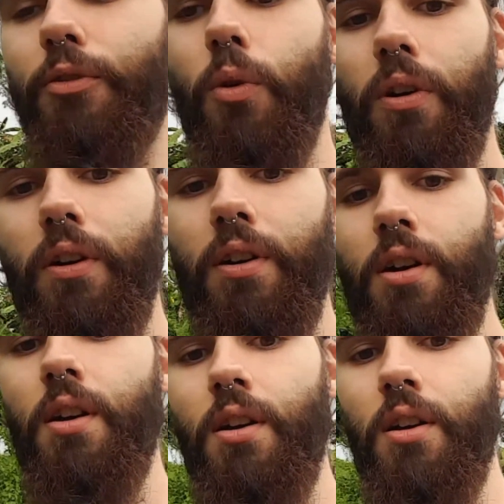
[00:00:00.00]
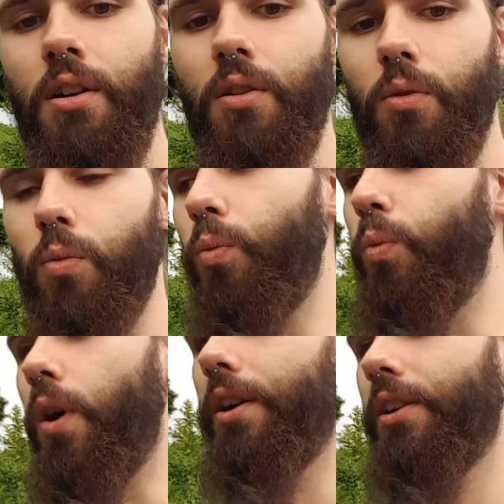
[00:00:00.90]
for
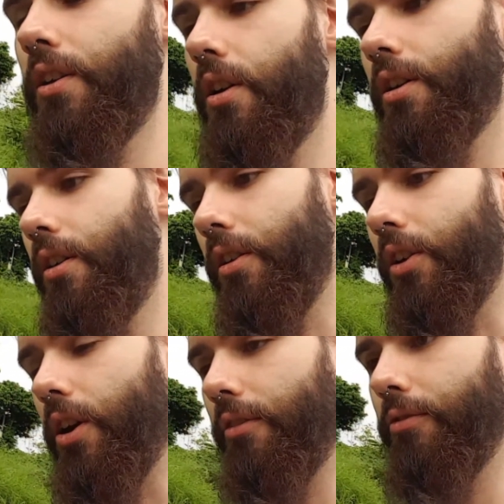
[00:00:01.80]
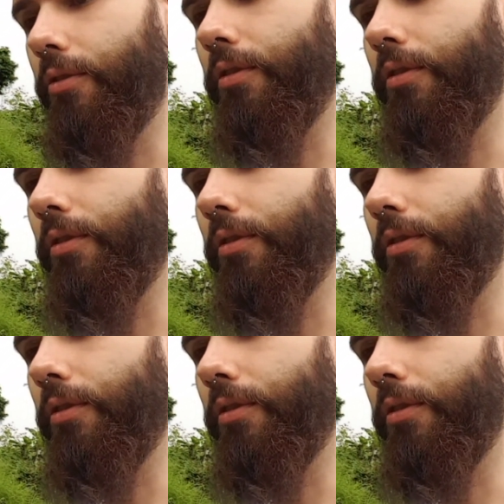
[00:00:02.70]
what love,